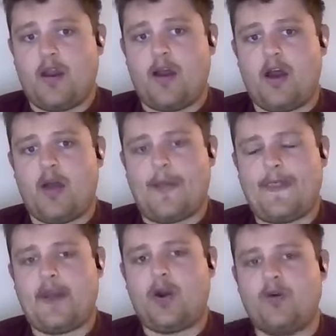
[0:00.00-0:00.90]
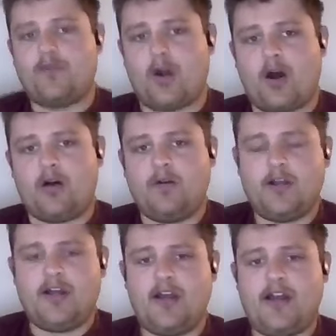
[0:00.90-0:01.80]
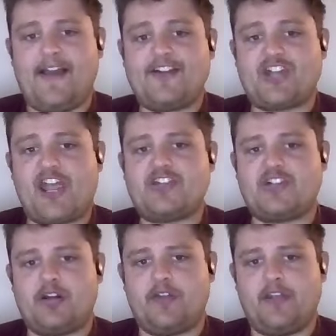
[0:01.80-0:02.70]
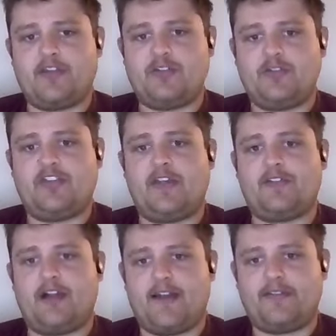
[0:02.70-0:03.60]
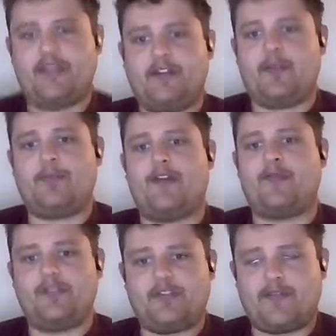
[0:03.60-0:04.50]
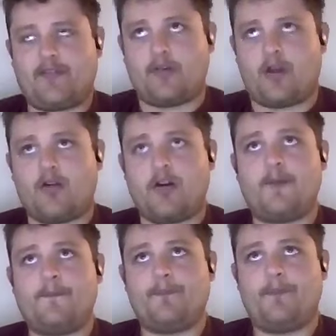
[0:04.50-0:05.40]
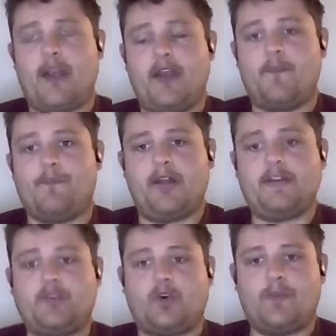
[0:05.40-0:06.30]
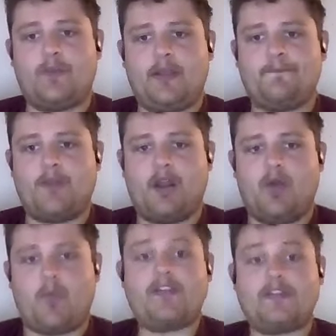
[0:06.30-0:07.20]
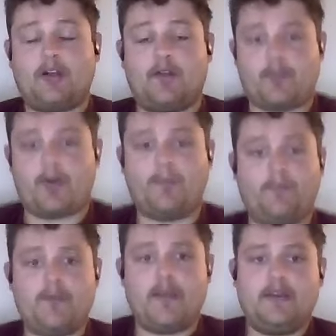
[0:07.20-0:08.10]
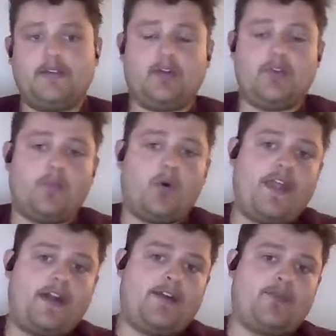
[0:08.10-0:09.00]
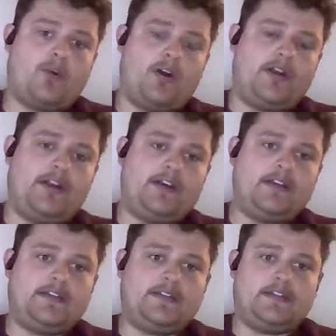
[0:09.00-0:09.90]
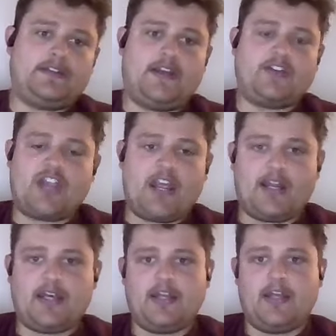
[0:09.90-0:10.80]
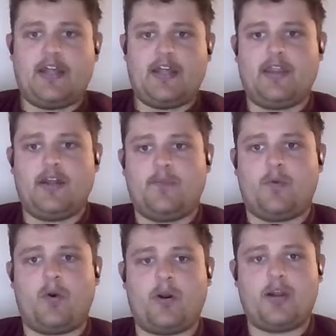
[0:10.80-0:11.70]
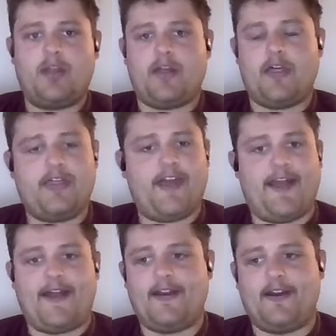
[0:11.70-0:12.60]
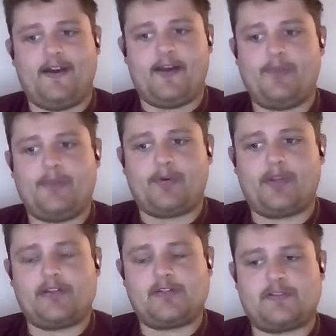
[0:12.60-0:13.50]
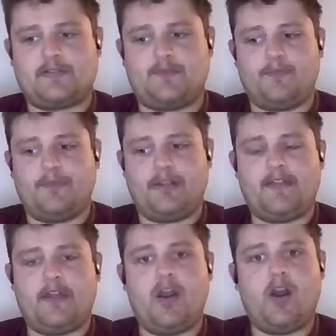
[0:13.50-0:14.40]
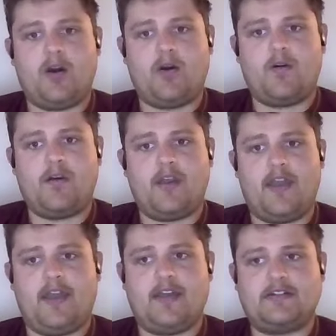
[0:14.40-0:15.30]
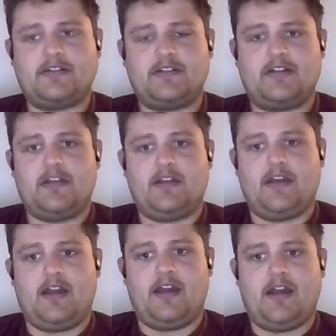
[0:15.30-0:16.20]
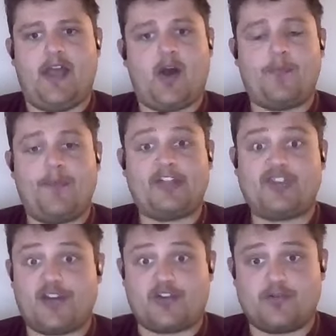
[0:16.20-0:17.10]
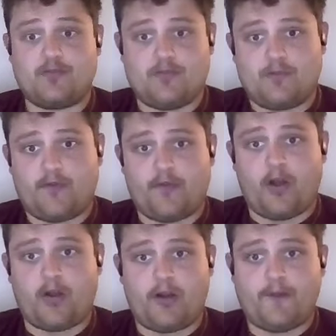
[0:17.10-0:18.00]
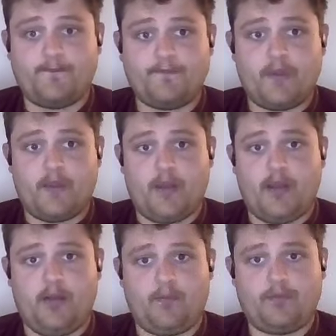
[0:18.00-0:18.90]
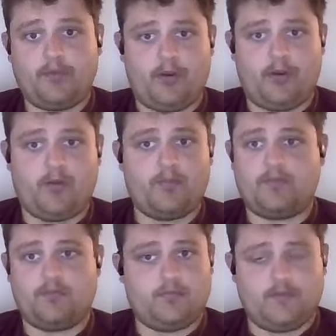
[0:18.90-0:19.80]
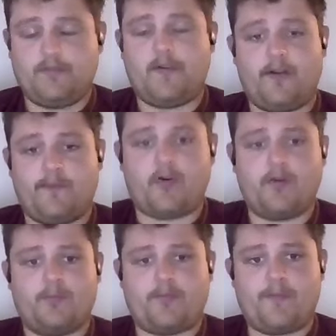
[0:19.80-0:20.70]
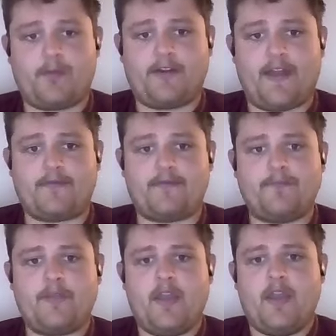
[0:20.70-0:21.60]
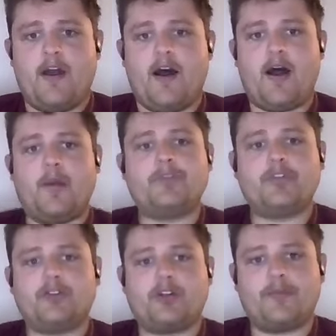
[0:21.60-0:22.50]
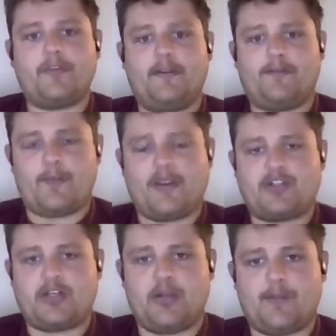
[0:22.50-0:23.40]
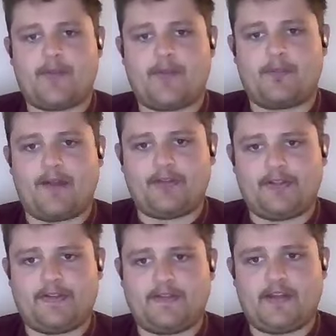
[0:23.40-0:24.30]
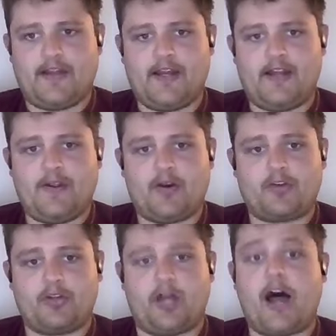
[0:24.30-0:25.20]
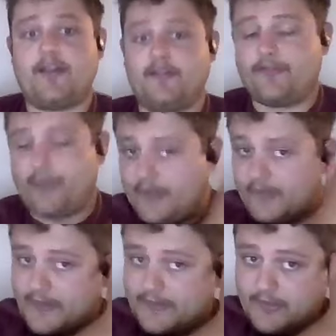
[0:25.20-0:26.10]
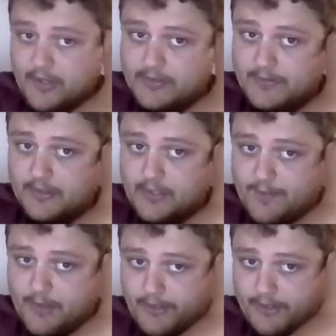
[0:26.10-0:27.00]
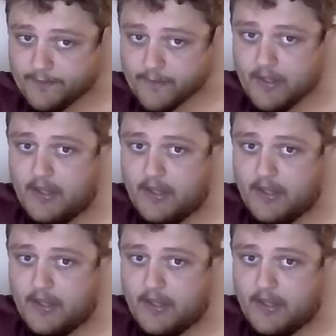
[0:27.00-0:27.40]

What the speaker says: And then overall, education on the issue saves lives and keeps everyone safe in the long run by brainstorming ways to solve the problem. So the more that everyone is educated, the more that people can just be in the know and help make a change for the long run. So very important framework to have. So in terms of the information about the prevalence, there was a lot of things that stood out to me and compelling.